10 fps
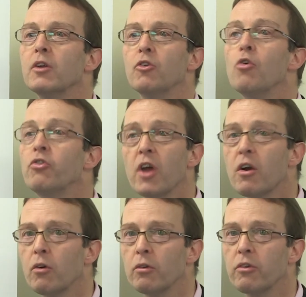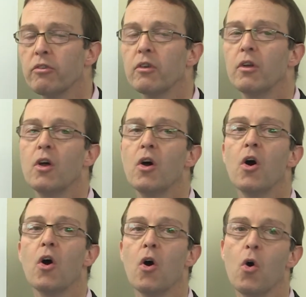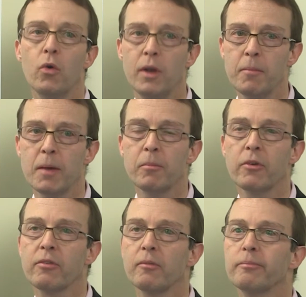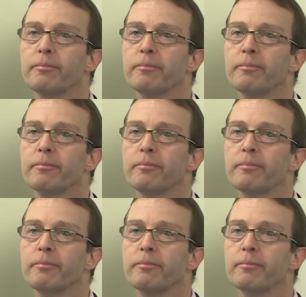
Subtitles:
no shareholders, only members.